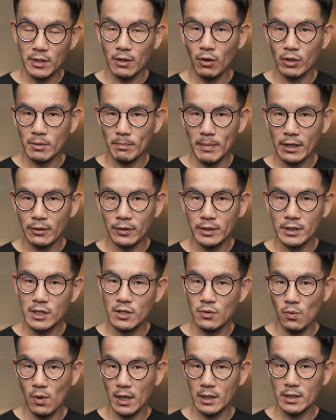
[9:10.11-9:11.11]
or the bad
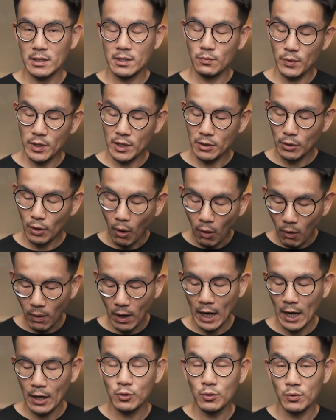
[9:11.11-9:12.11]
quality ones, we know
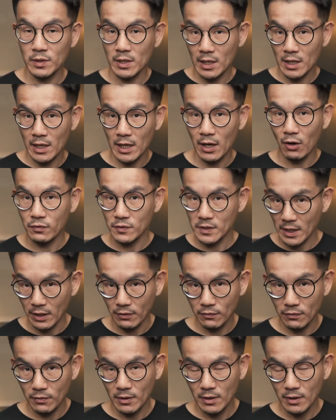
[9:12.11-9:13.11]
how to take care of stuff.